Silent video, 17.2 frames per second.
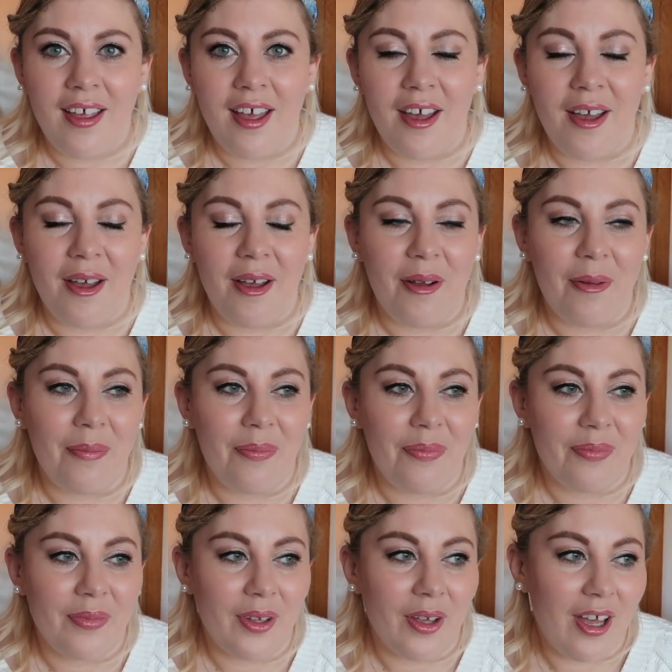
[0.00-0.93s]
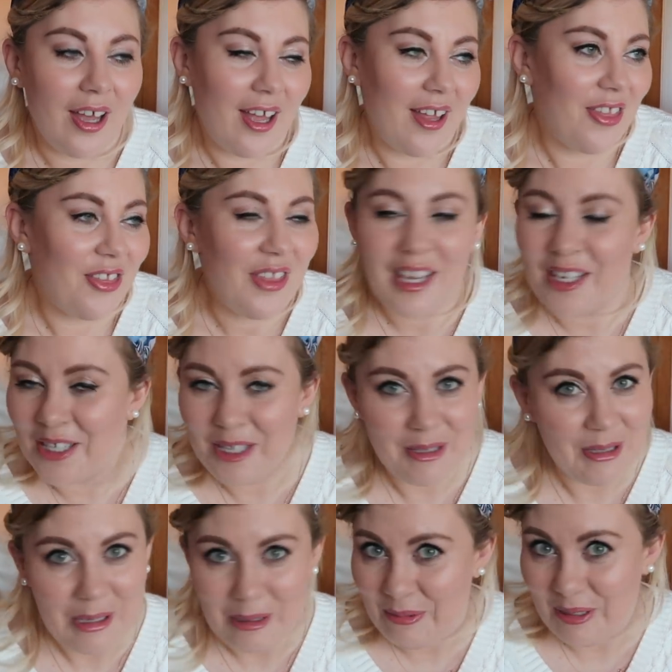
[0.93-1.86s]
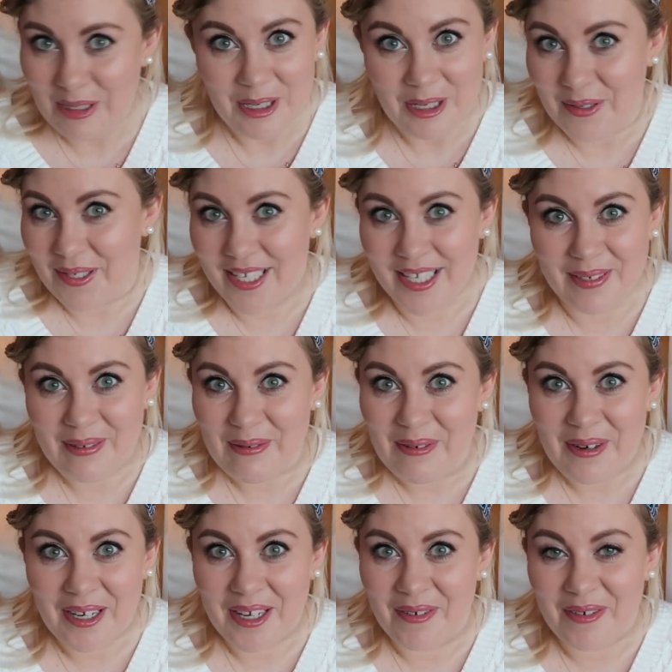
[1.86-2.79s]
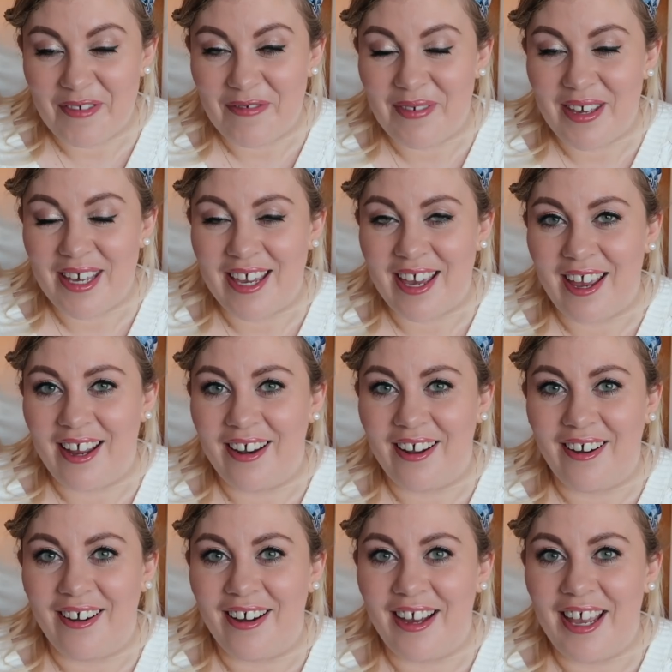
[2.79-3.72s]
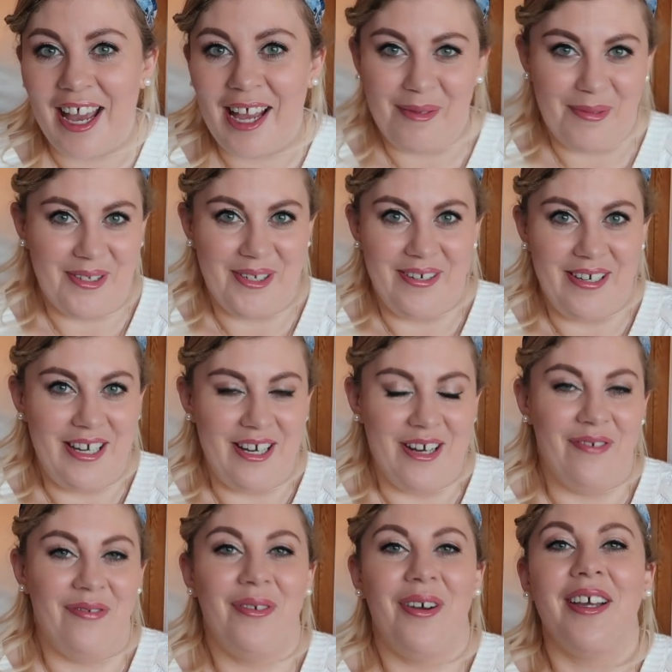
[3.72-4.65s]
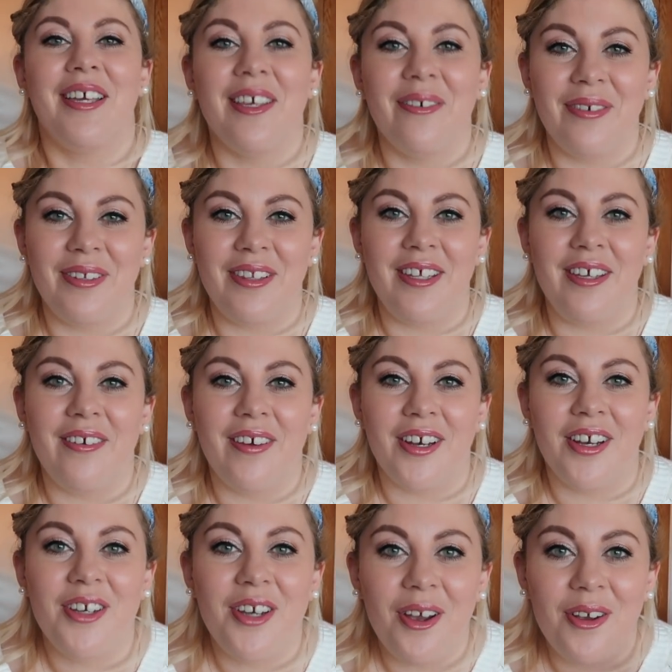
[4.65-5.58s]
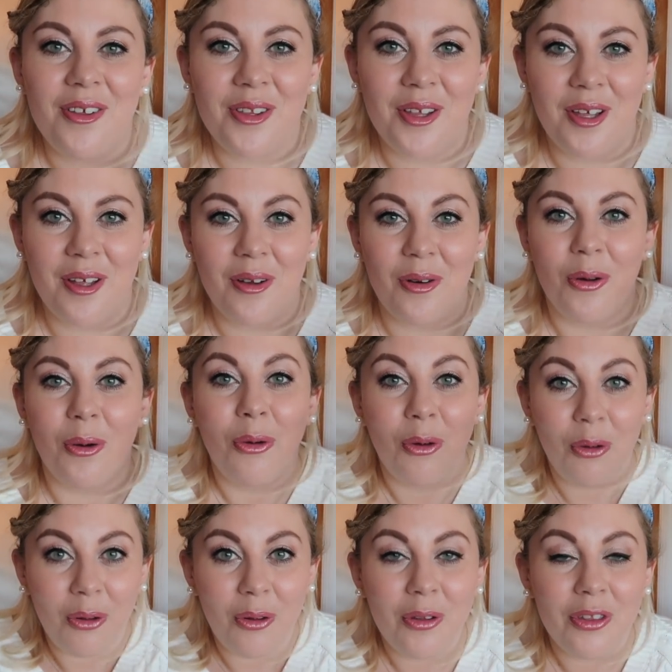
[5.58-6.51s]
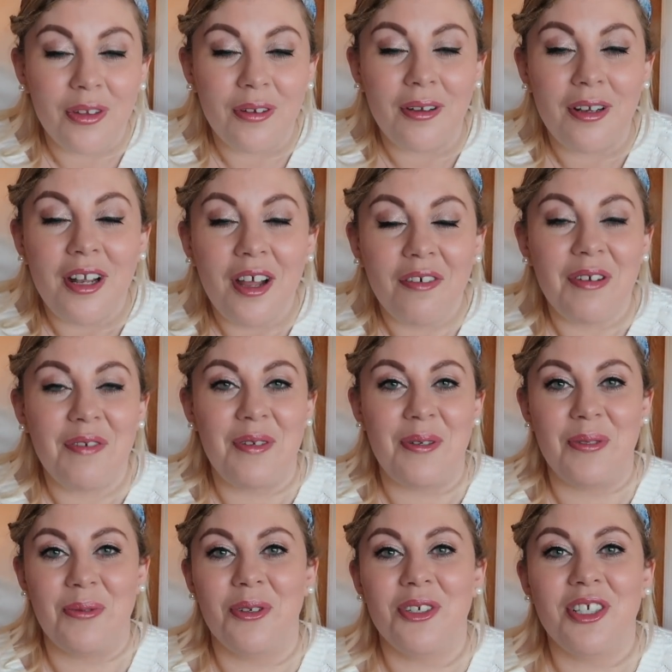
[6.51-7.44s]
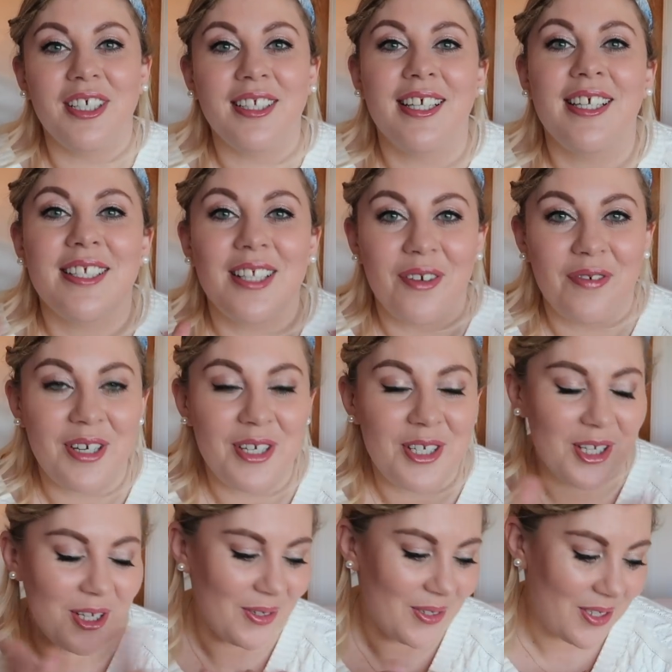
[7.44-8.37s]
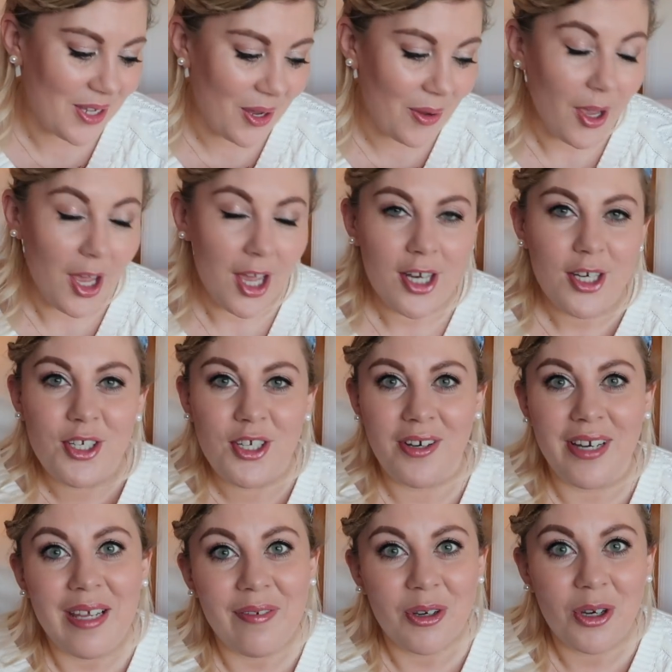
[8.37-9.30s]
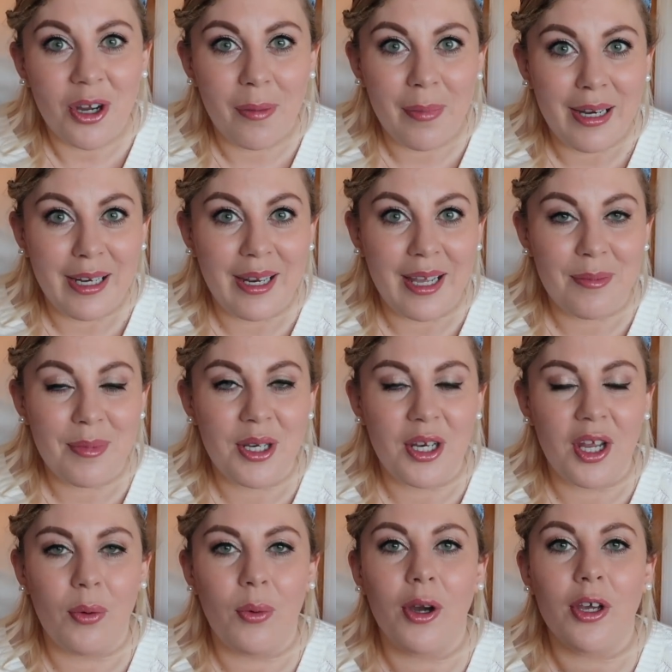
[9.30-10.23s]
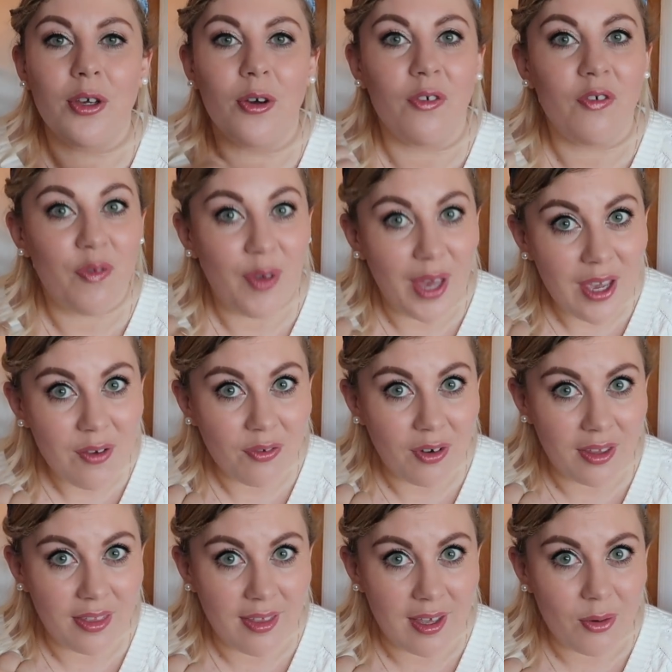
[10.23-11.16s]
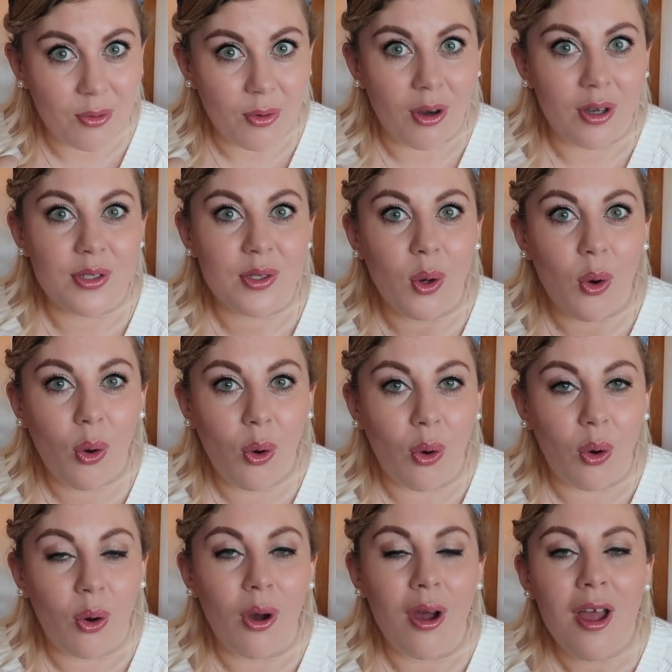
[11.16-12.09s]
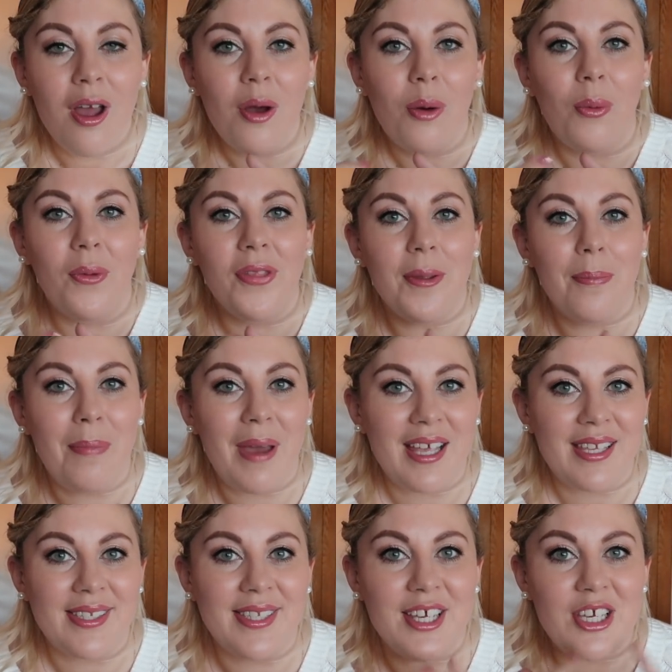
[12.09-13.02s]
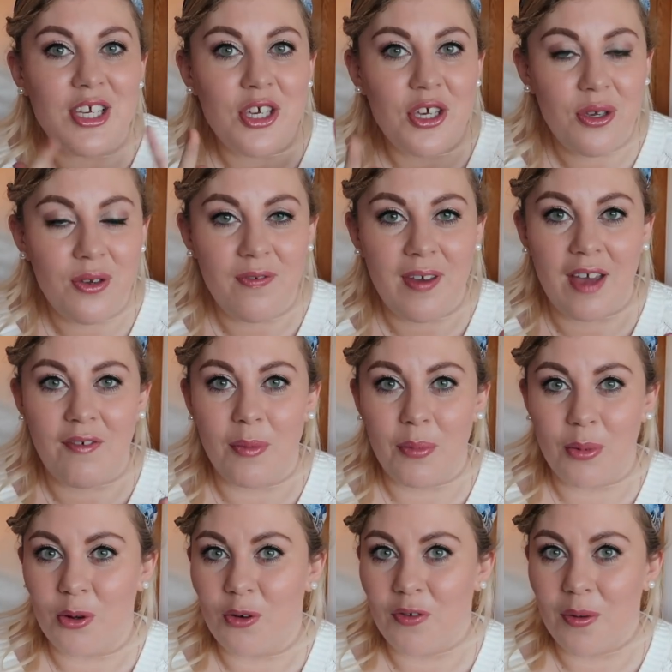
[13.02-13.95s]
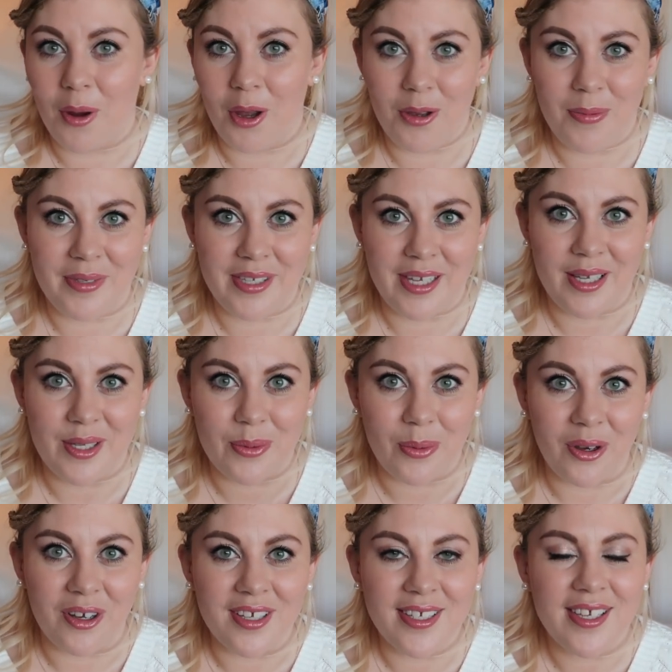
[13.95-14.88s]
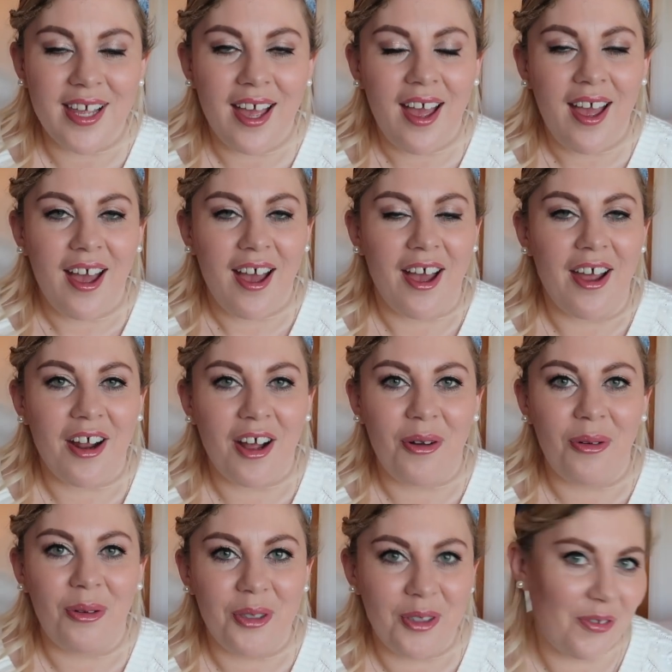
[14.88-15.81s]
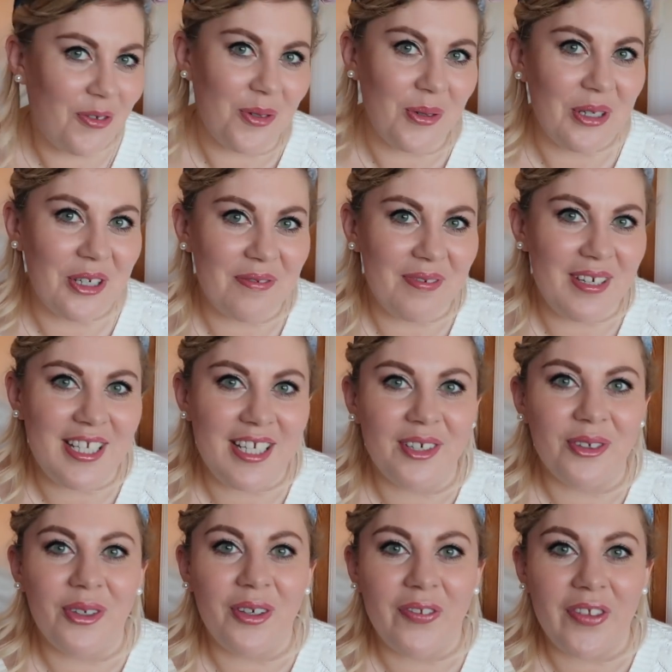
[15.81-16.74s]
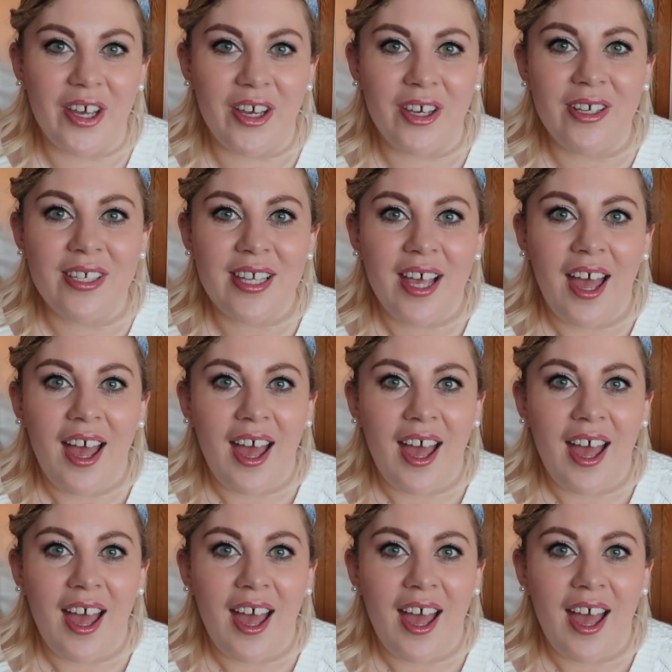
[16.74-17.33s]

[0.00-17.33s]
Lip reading: Thank you so much, Homesense, for working with me again. I absolutely love working with you, and I know that all the lovely viewers watching this love it too. So do leave a comment, let me know what your favourite thing was, or what the best thing you've ever bought from Homesense was, and I will look forward to reading all of those.